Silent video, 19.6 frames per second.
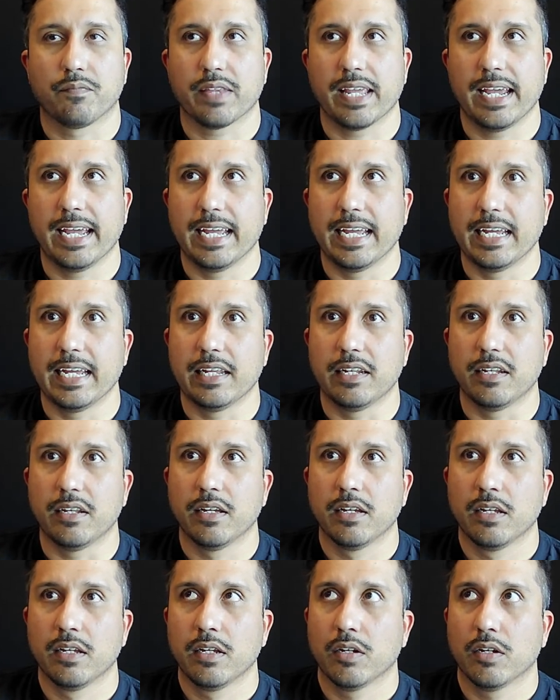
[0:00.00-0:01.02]
And
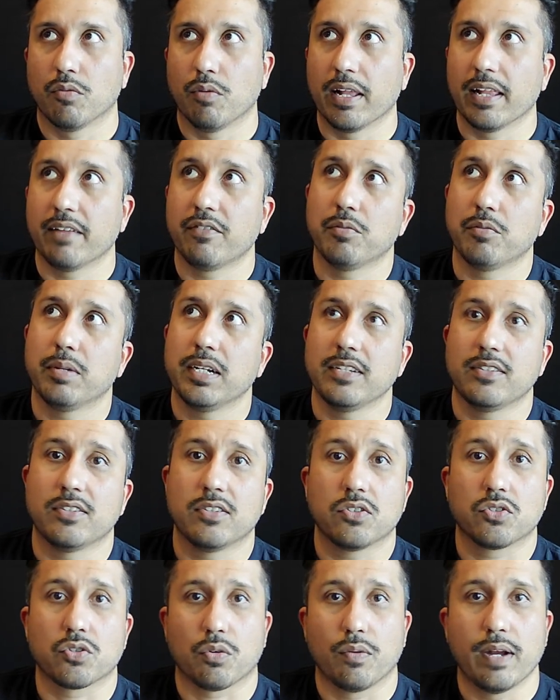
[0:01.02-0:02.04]
while everybody
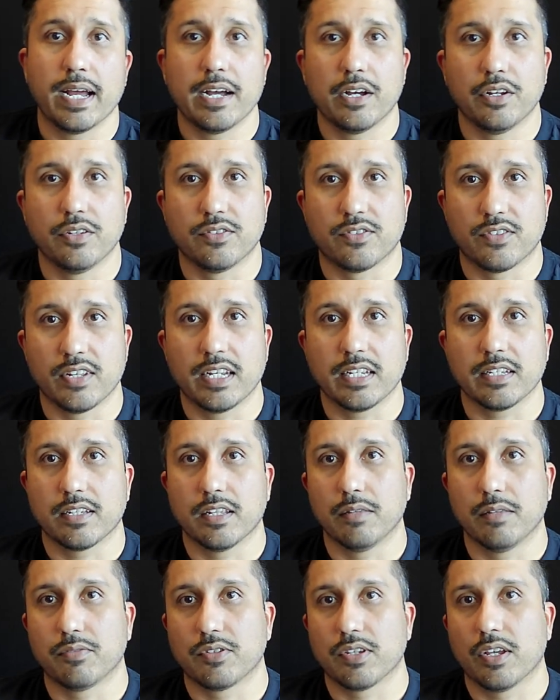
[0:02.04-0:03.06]
sits around sitting to
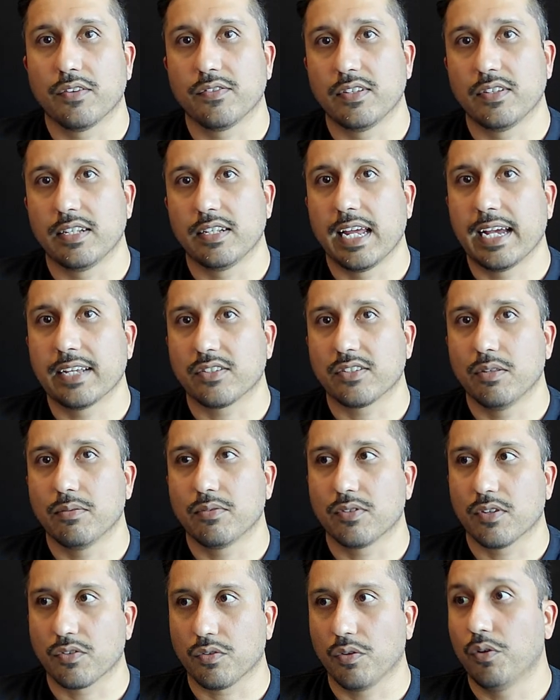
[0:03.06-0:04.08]
themselves and asking
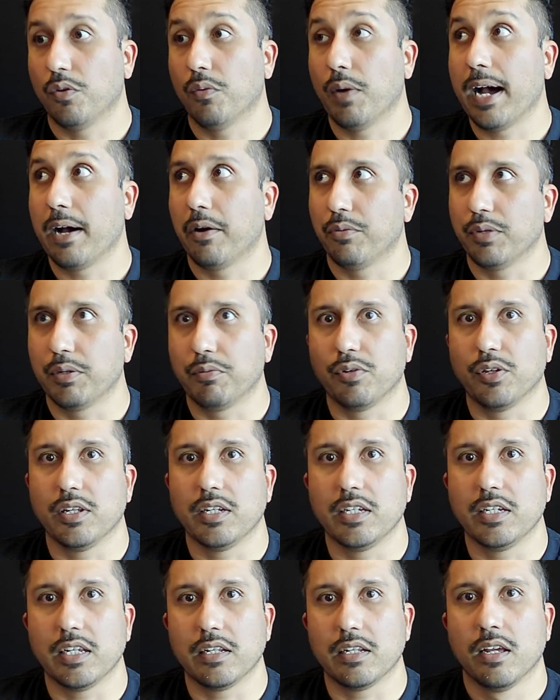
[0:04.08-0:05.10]
themselves, oh, wow, we really
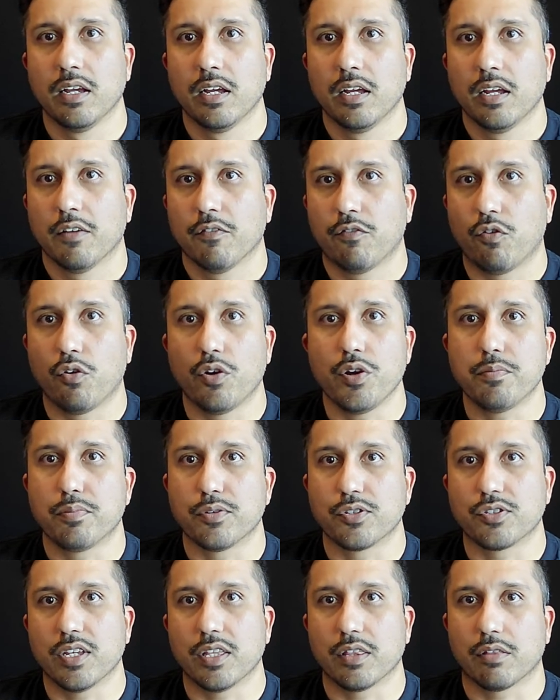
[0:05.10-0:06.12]
need
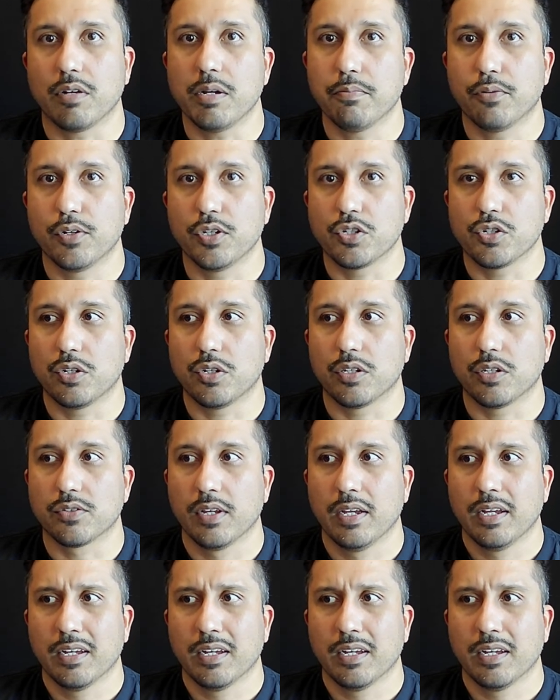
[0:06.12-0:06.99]
40% three-point shooters,